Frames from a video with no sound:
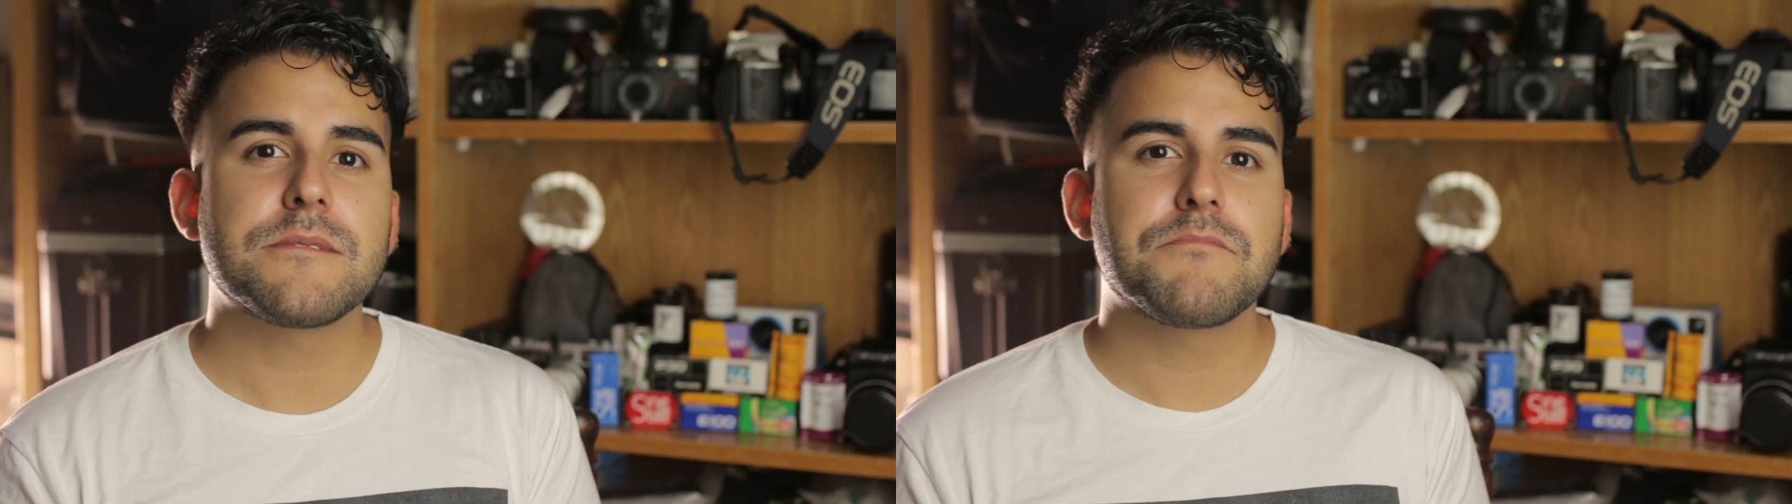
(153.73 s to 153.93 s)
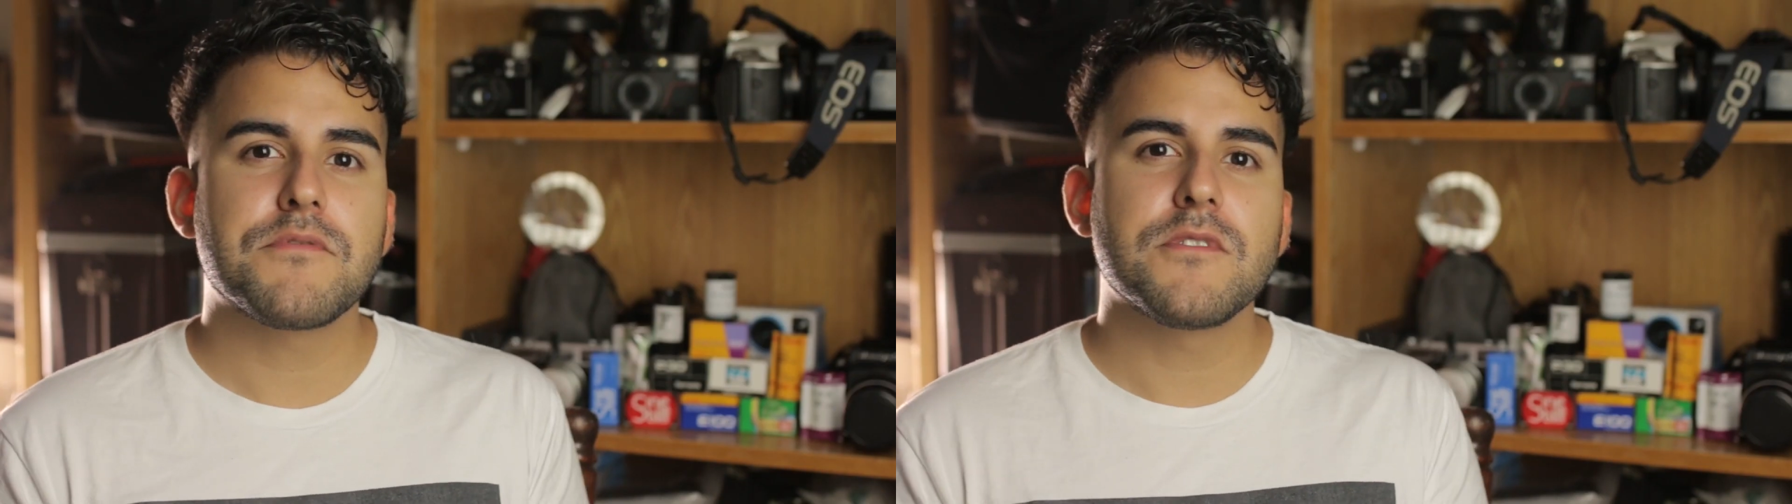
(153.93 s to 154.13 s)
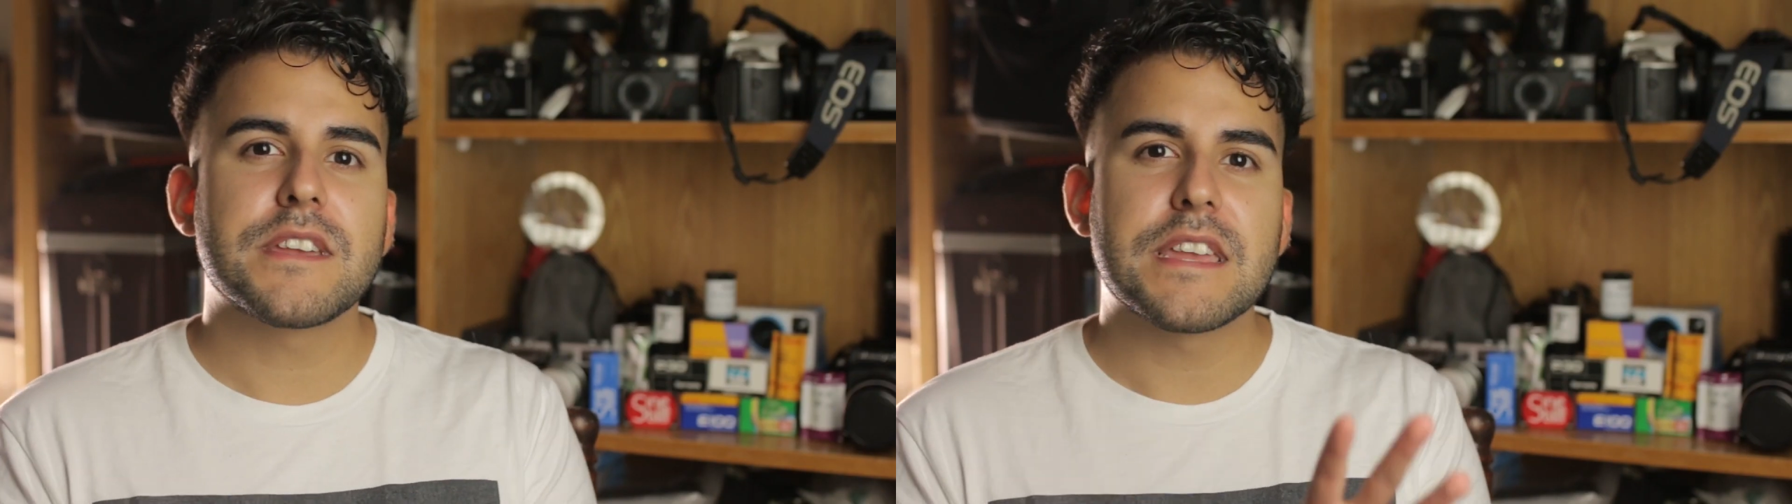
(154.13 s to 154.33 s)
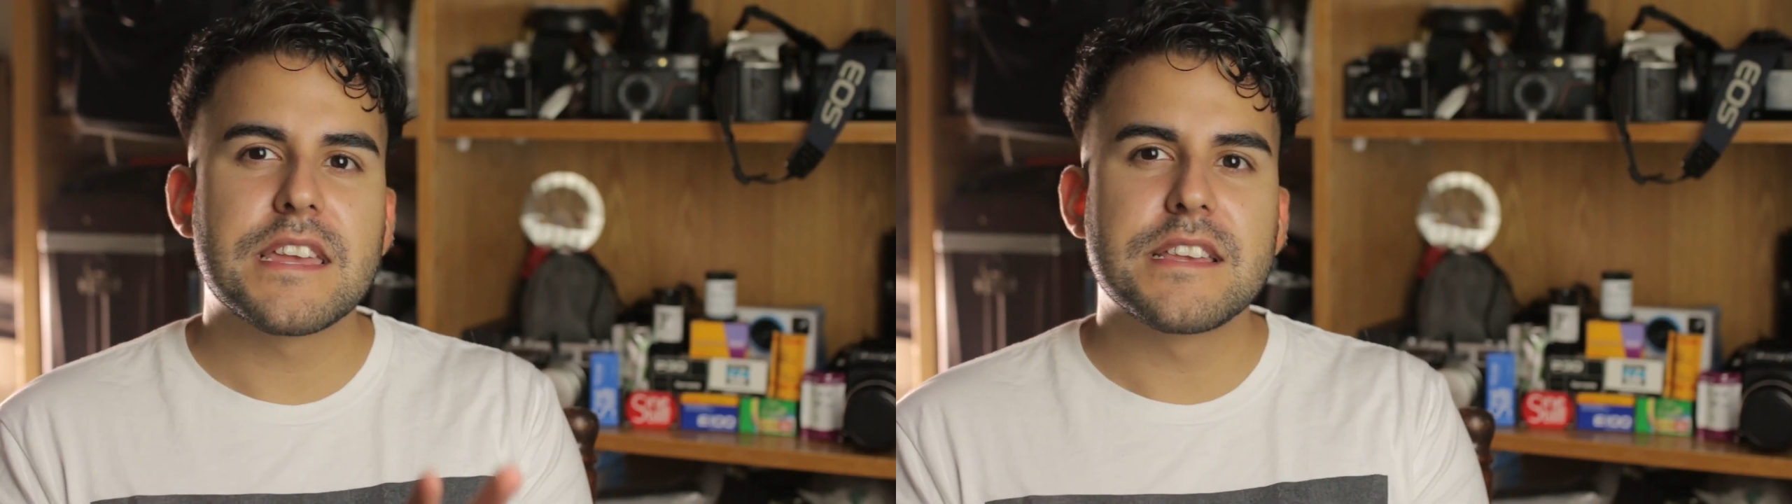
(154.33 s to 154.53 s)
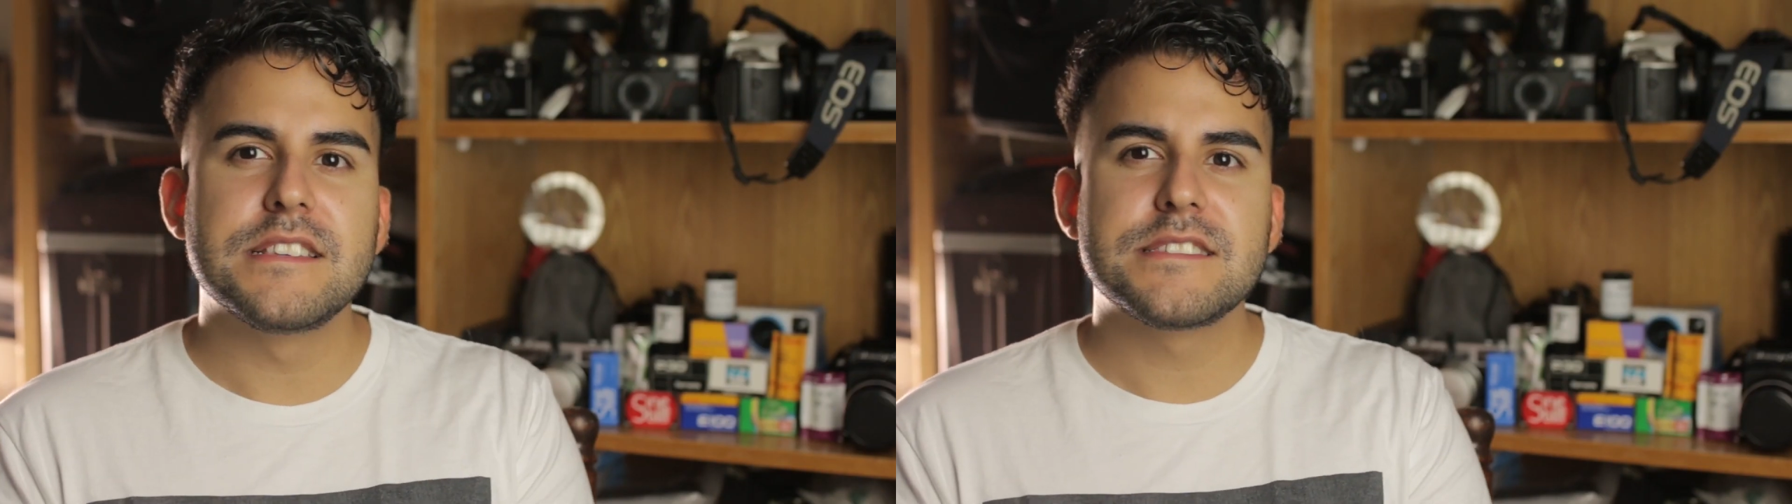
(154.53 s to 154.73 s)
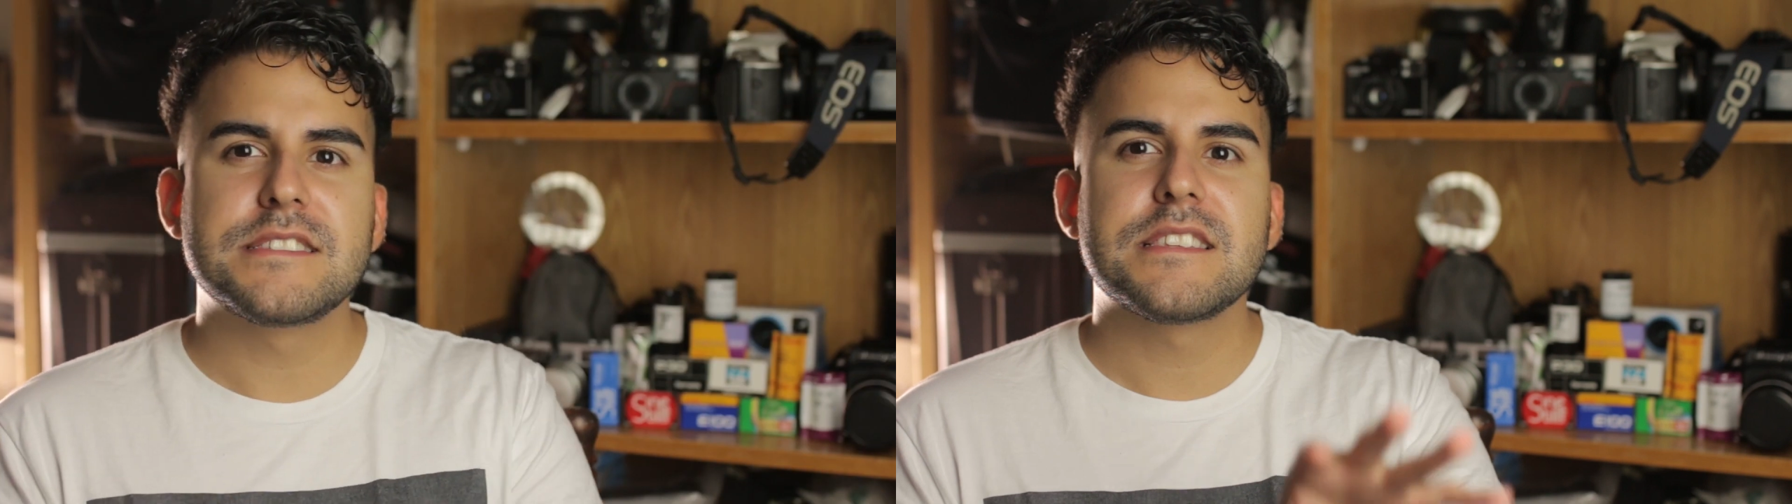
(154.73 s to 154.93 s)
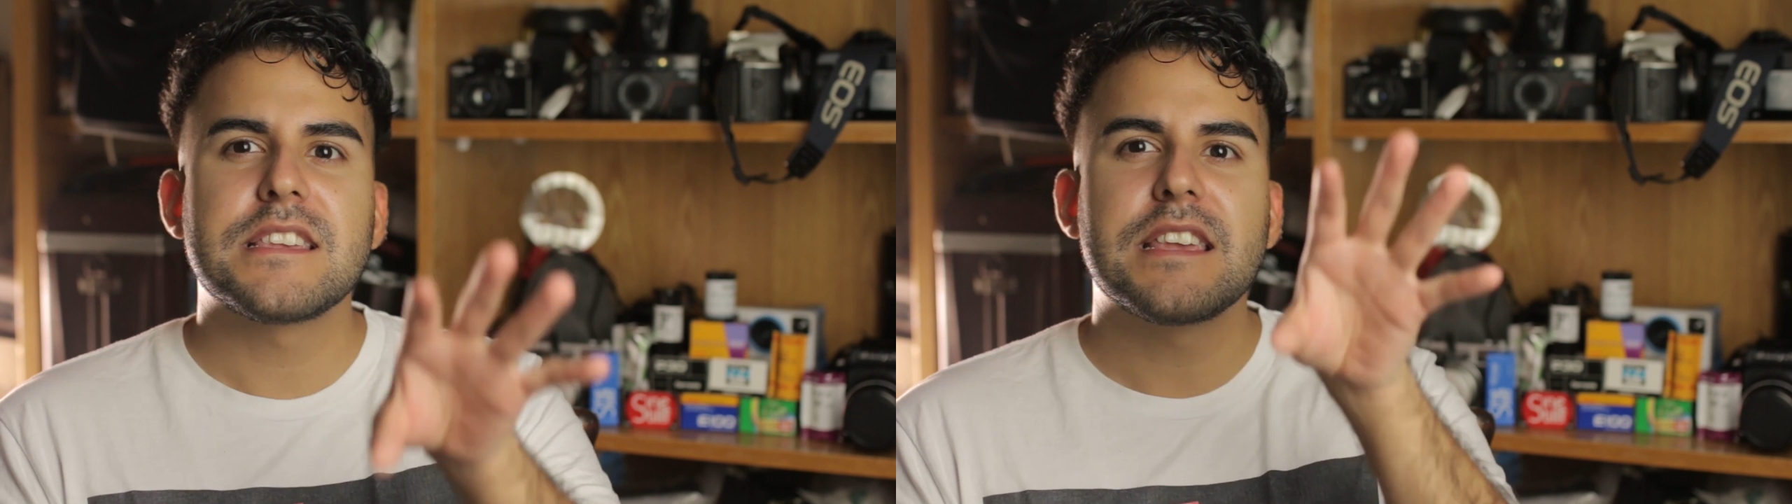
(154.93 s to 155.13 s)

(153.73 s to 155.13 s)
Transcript: and pulling is,